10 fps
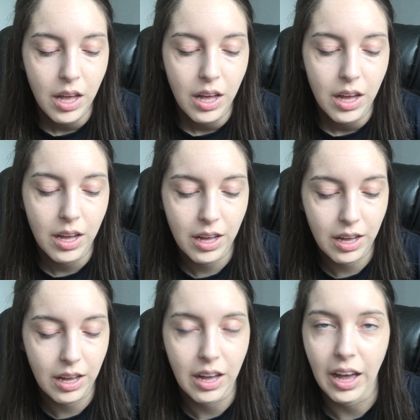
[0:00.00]

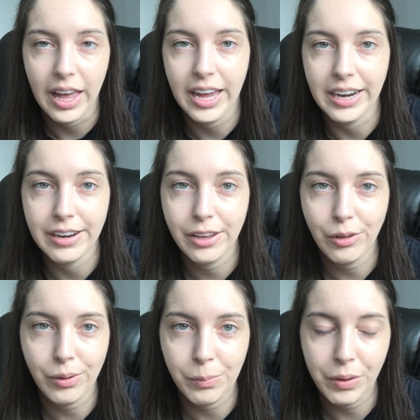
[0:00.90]
I hated
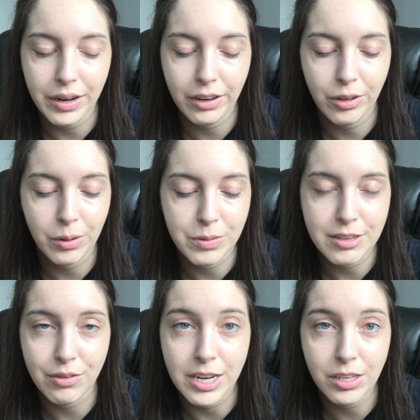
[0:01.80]
Kyurem when Kyurem was
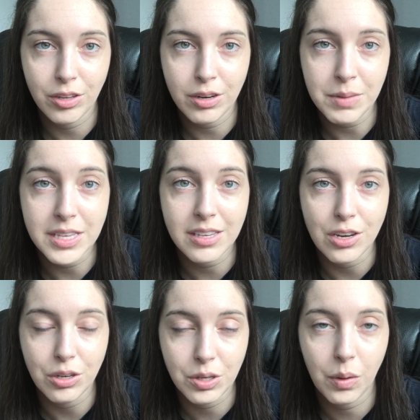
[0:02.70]
in raids. Kyurem is
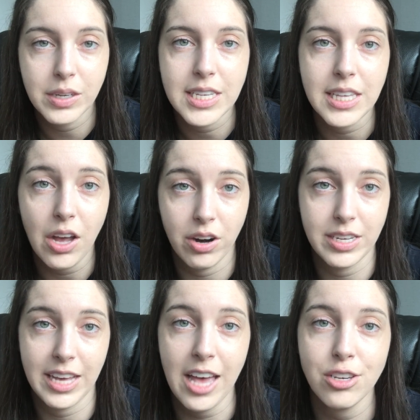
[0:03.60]
notoriously hard
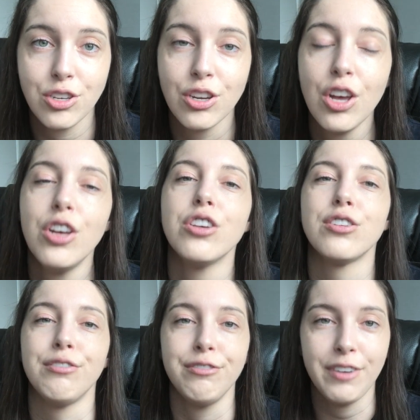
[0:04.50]
to catch,
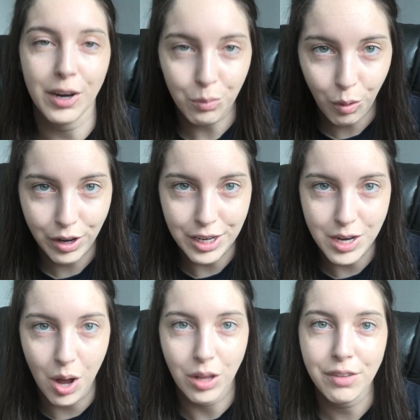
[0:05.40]
so fair warning
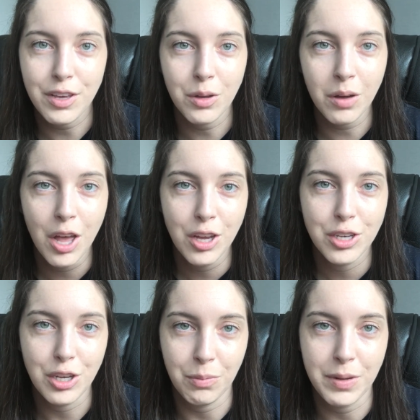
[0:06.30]
to all of you,
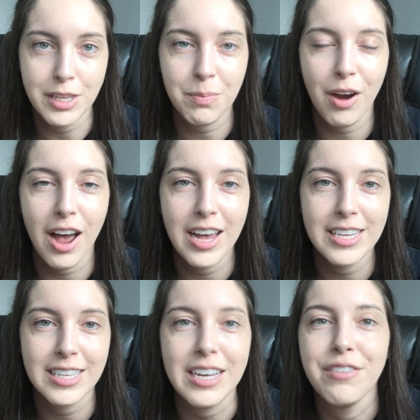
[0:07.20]
don't be
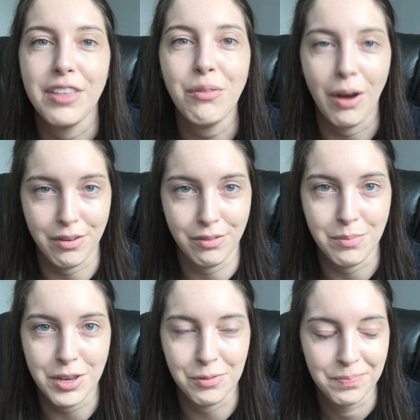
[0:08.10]
surprised if they run from
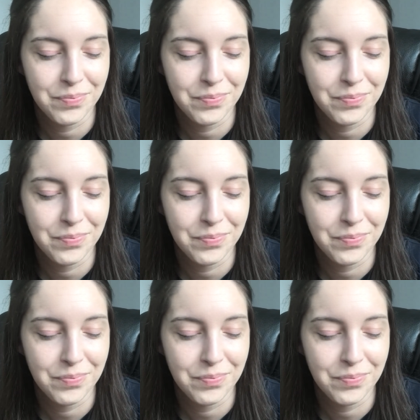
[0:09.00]
you.